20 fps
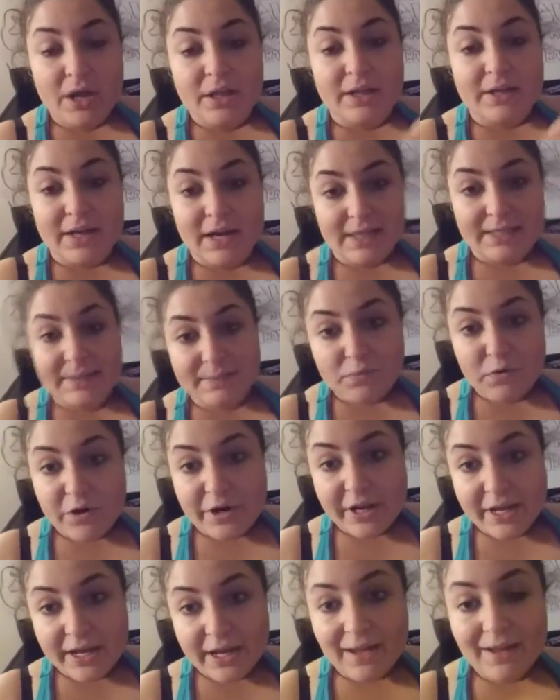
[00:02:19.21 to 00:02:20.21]
The next
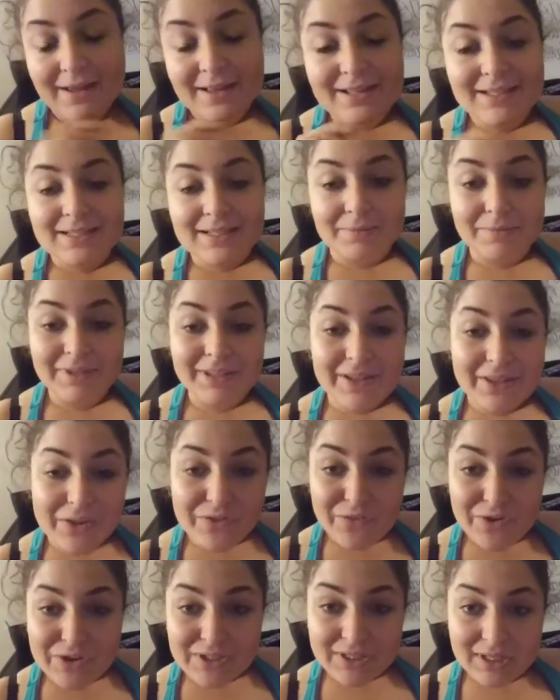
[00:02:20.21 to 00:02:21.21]
morning, it's completely
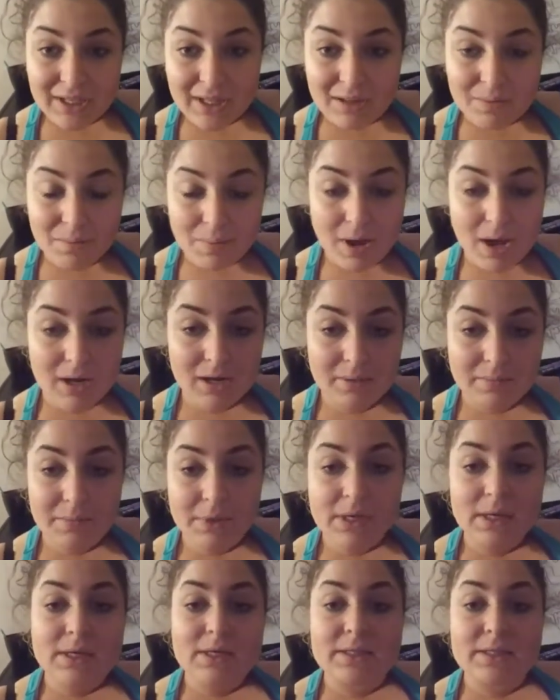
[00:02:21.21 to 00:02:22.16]
frozen at the bottom,